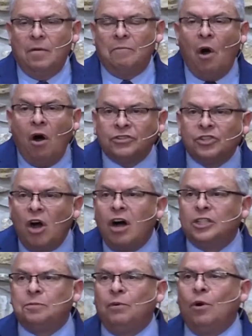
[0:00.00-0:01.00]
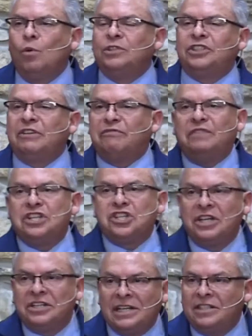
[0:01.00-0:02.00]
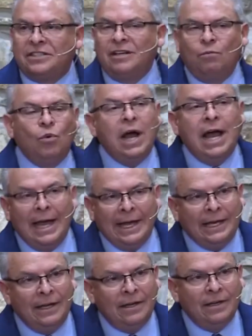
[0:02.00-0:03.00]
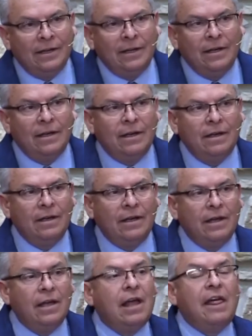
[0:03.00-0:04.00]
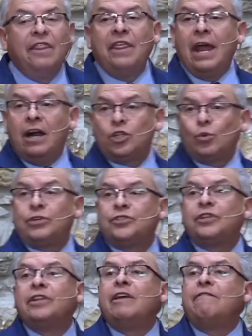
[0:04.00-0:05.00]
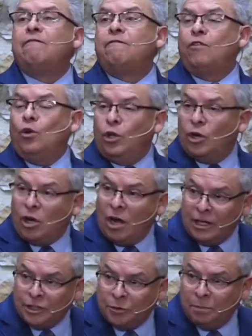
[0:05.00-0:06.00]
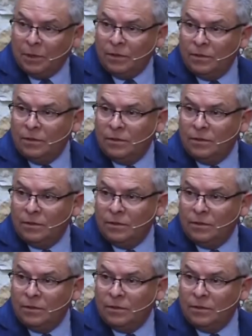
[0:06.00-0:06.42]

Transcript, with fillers: Paul's gospel was deficient in some way. Theirs was the fuller gospel,